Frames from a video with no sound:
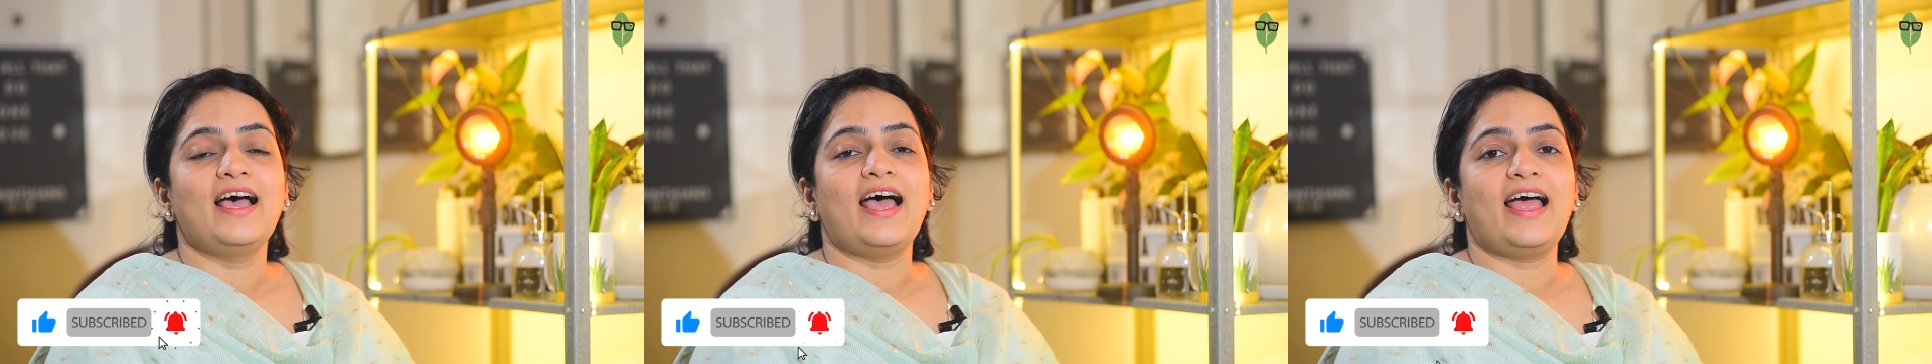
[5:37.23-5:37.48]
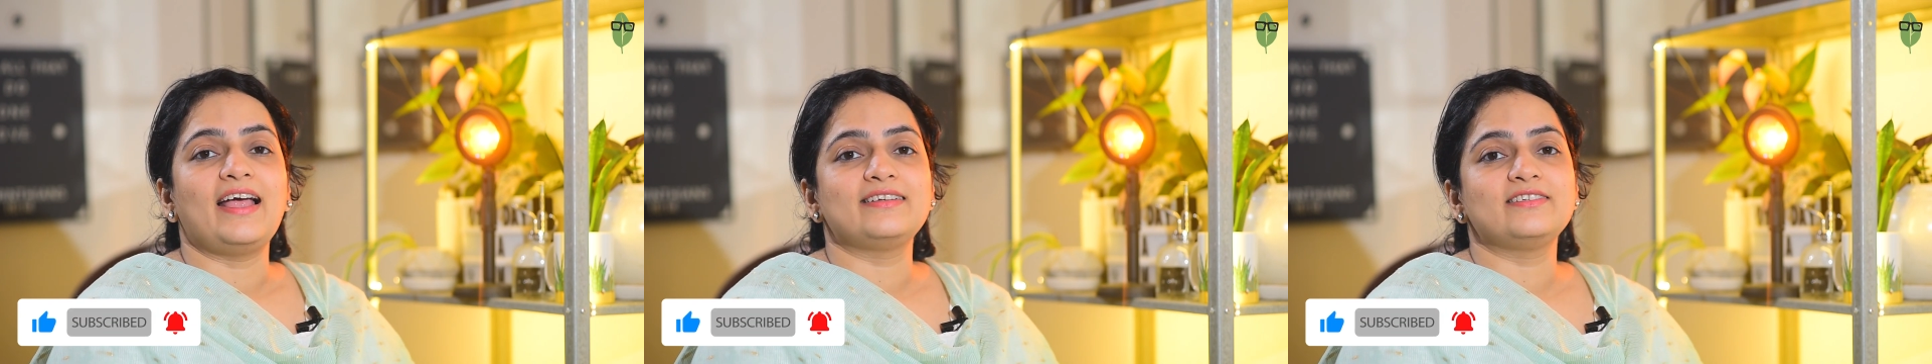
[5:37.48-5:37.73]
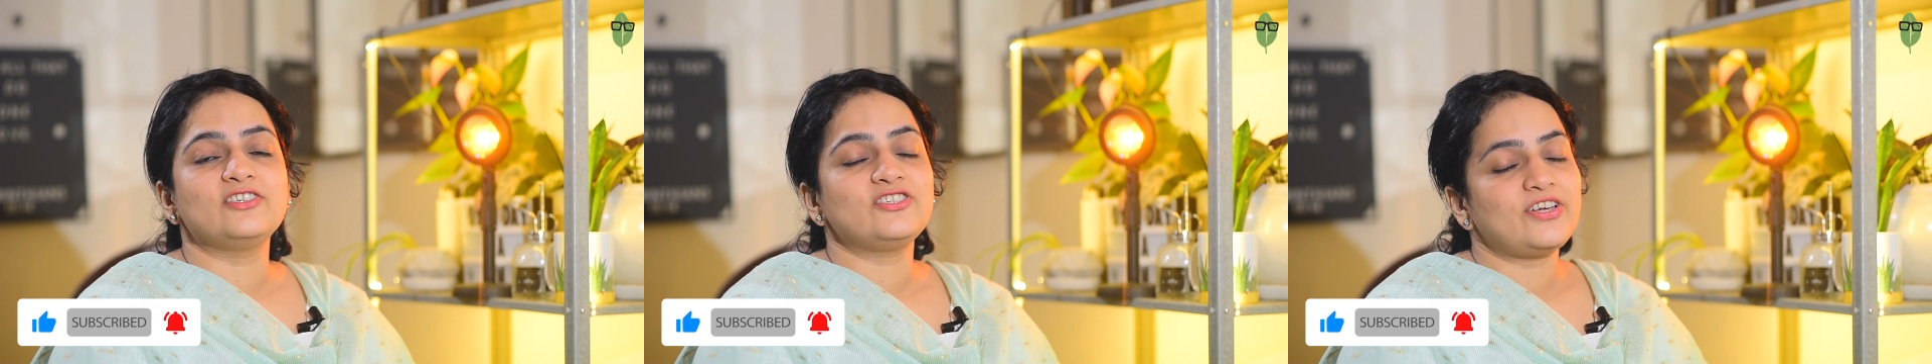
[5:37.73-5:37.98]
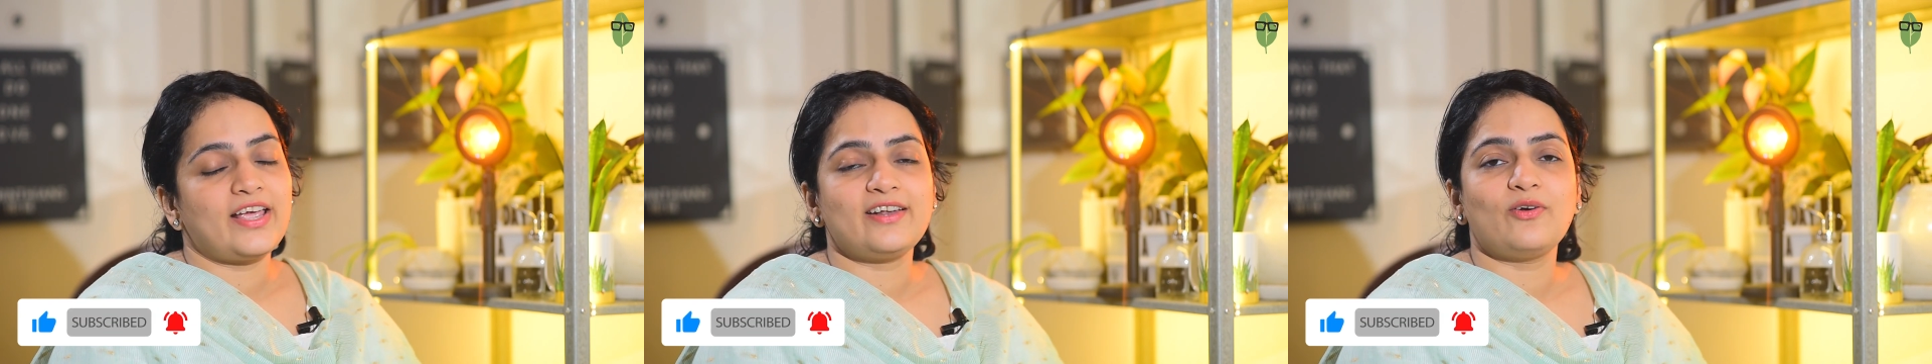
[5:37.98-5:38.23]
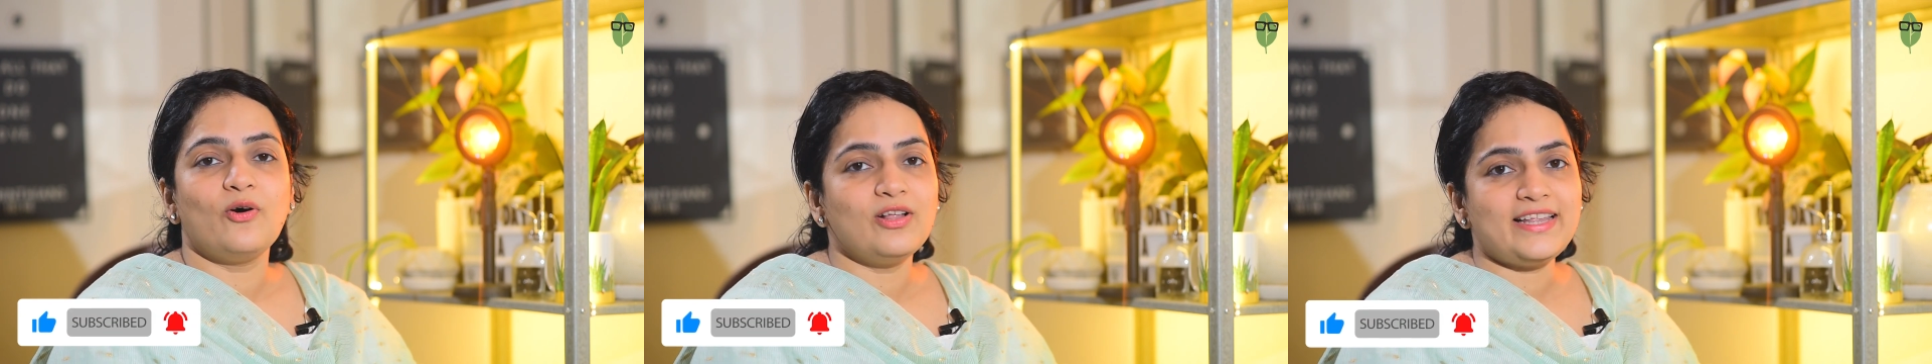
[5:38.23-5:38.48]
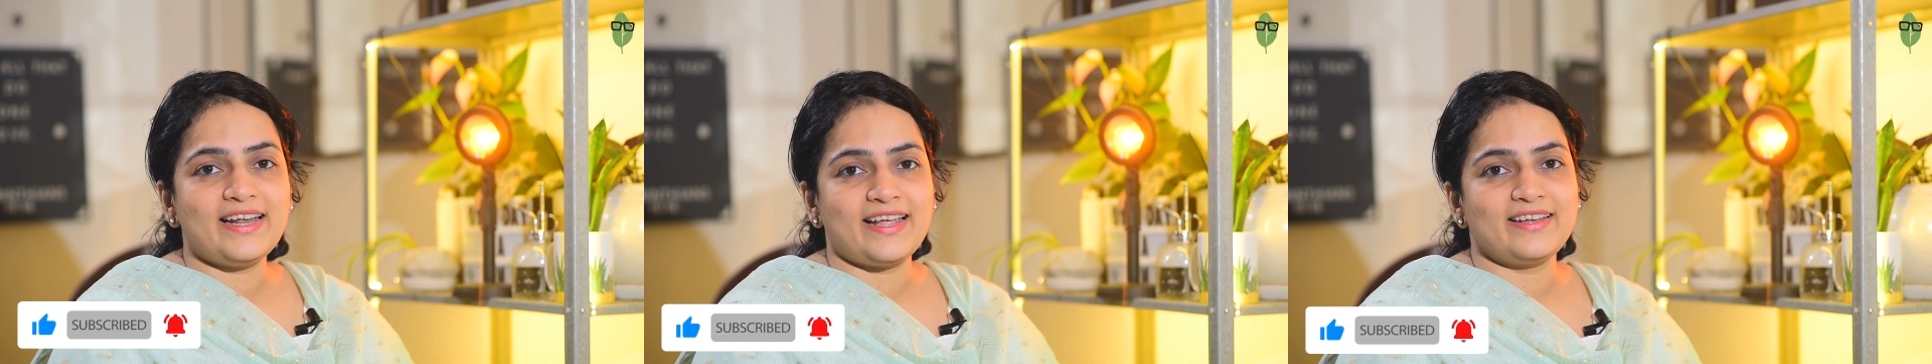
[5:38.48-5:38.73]
and share
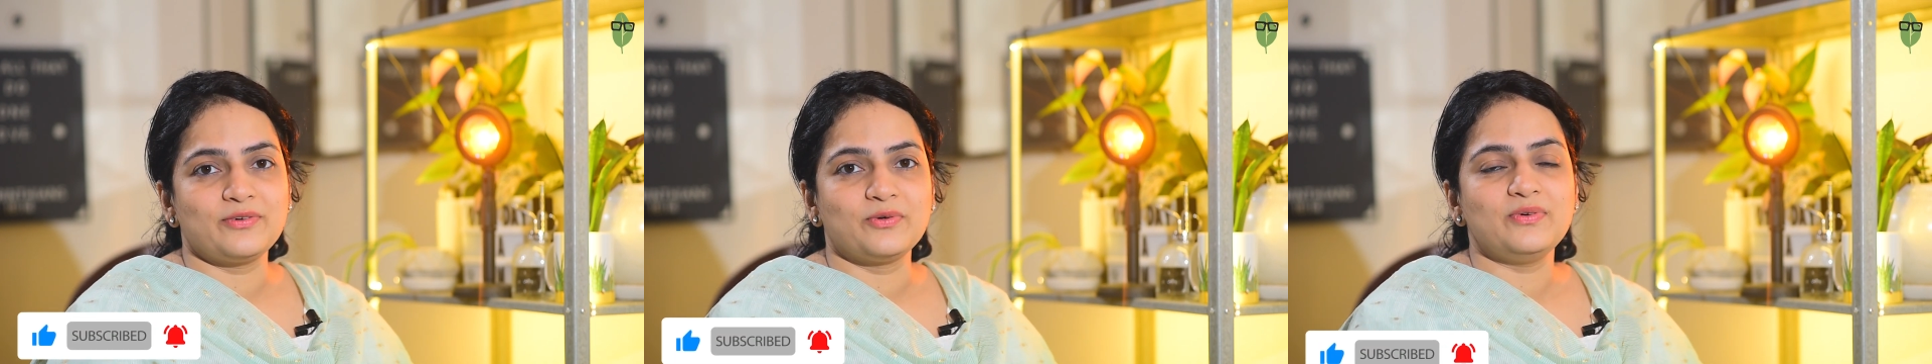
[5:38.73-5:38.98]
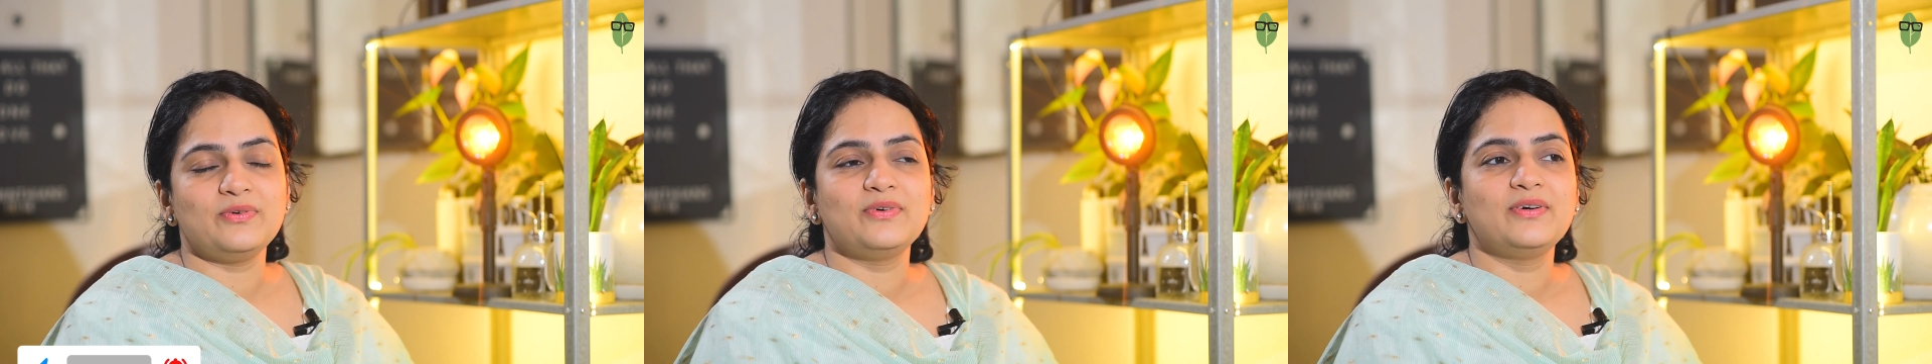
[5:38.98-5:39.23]
all that I know.